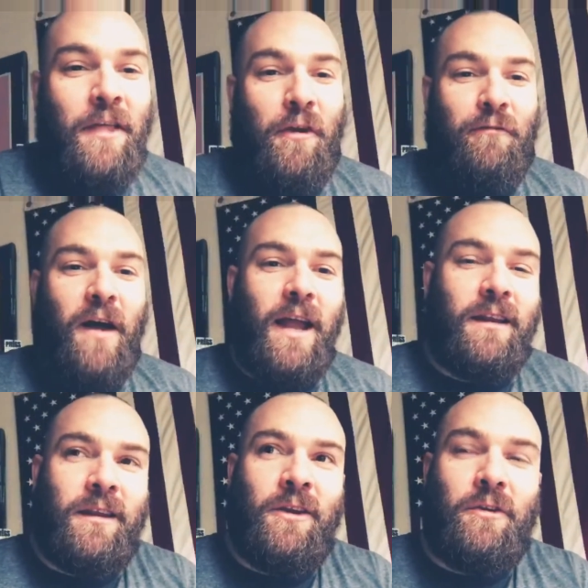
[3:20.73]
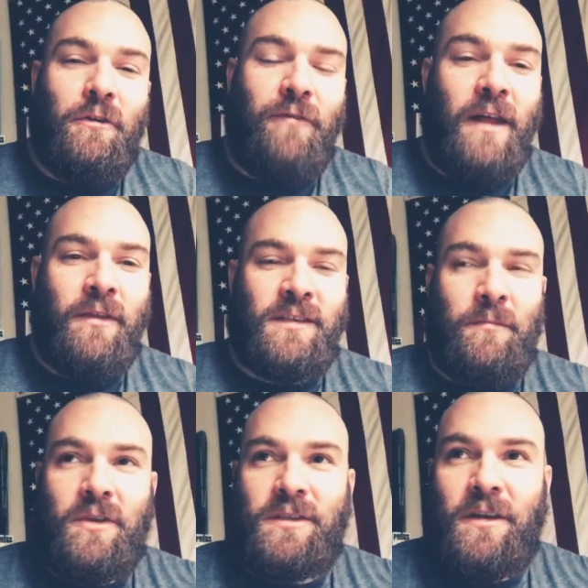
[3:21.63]
They're fine. You know, you'll find that
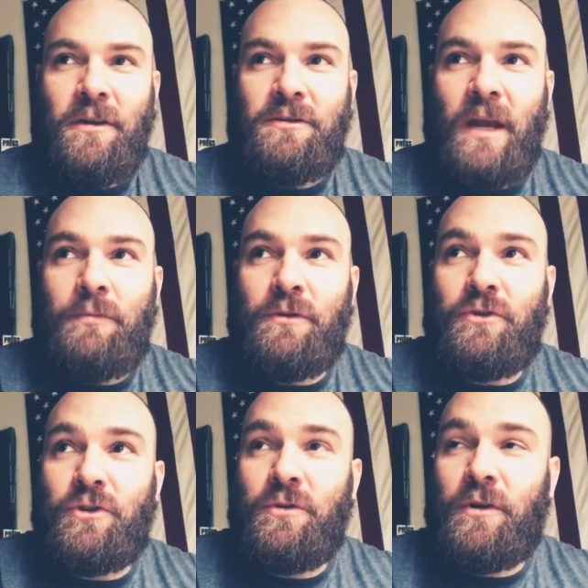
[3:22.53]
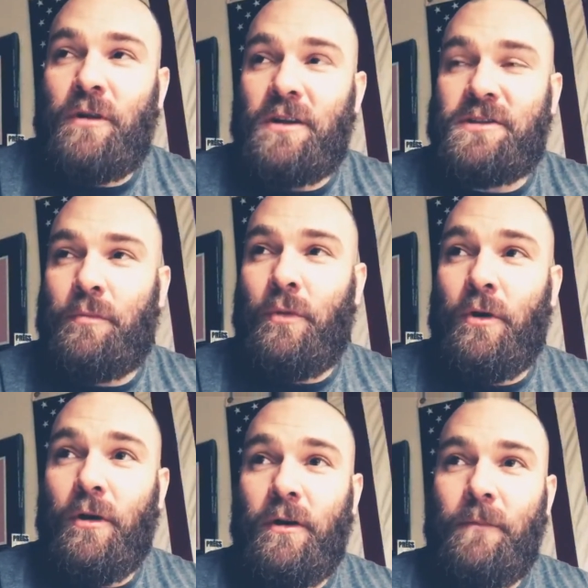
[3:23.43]
some of the stereotypes are true across the
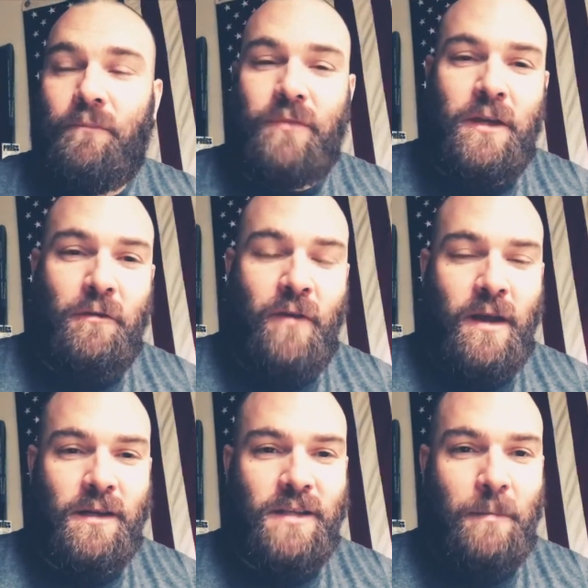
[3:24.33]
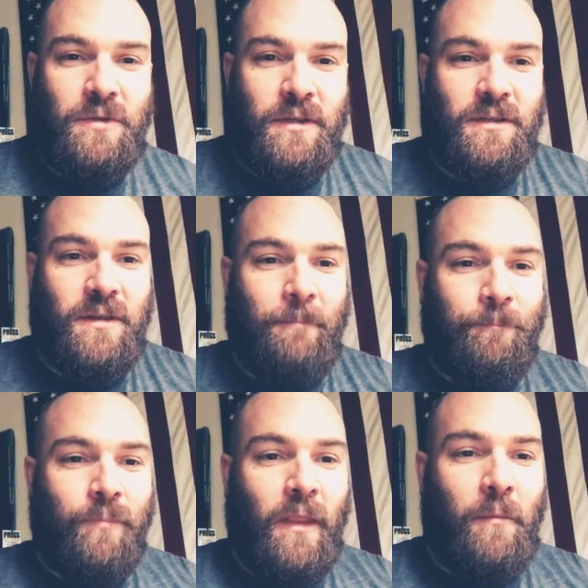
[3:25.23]
board, and then you'll find exceptions.
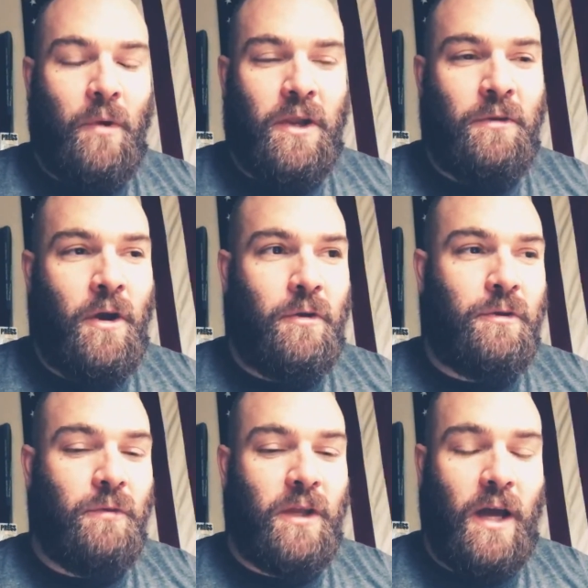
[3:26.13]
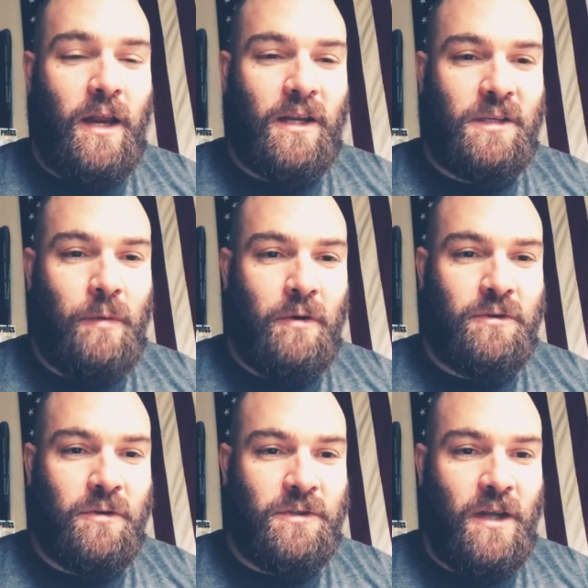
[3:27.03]
But, you know, you really got to
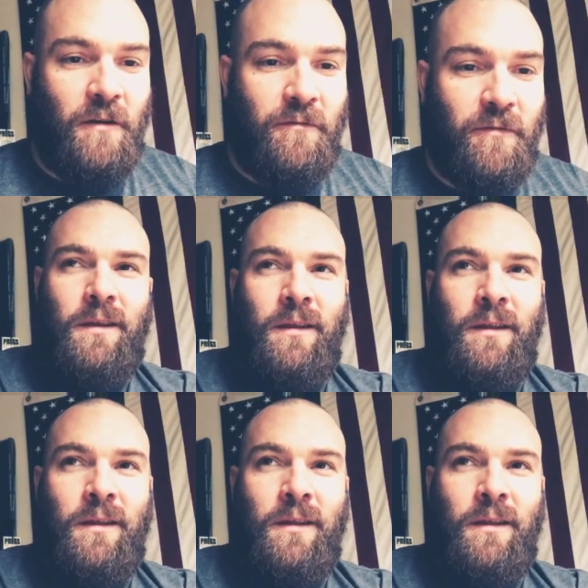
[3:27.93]
expose yourself.